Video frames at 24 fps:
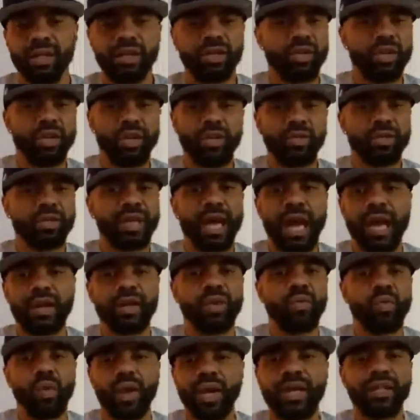You don't
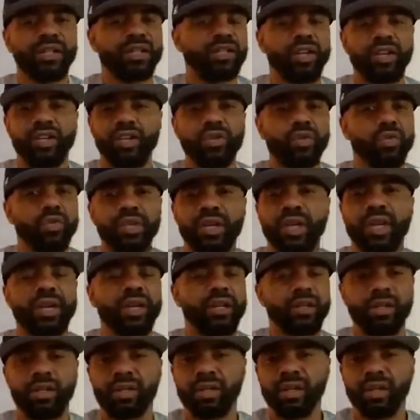gotta wait till you
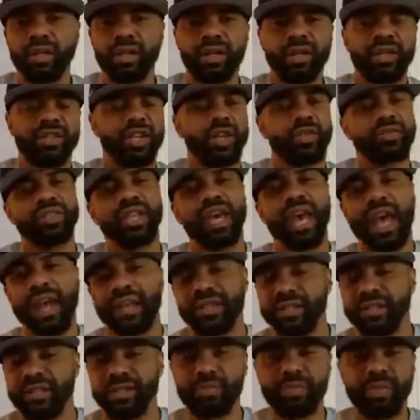get your
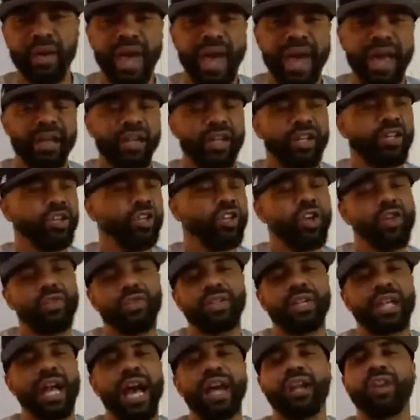taxes back. You
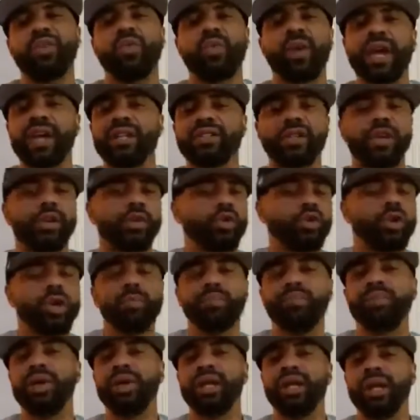don't gotta wait till you
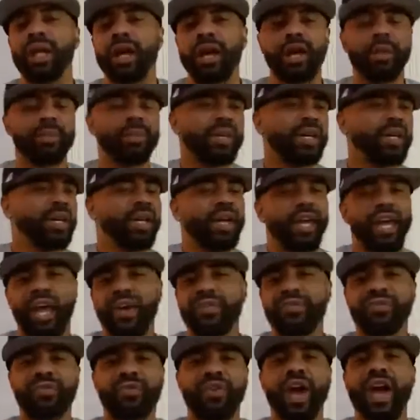could pull up
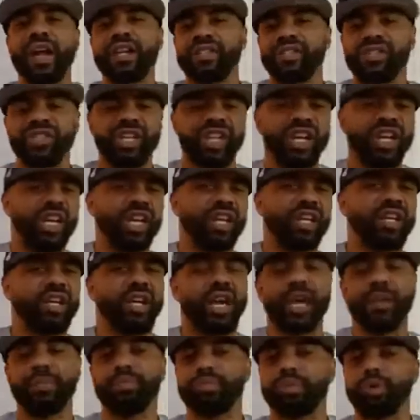and fry the scene
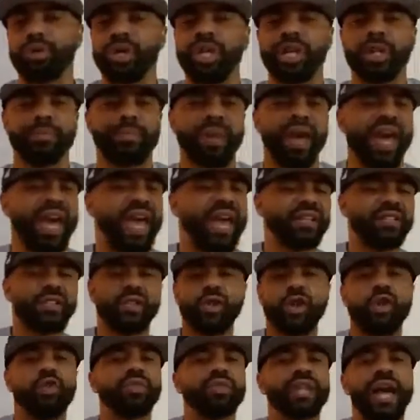and bring bags. You
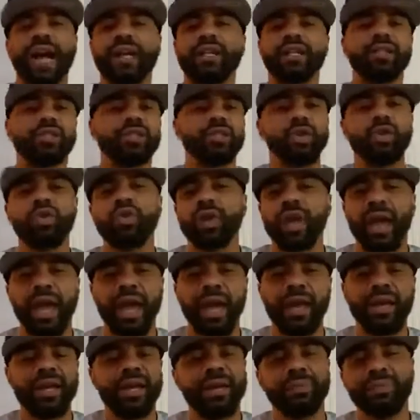don't gotta do
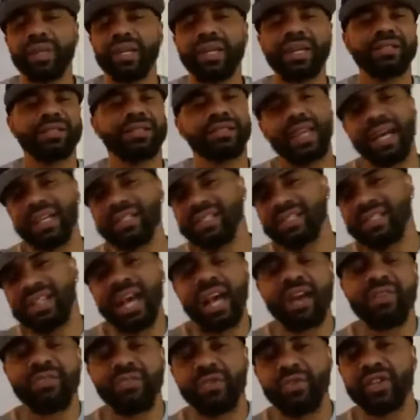that because that's
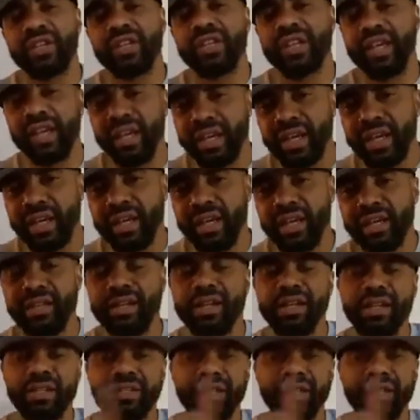not for the kid.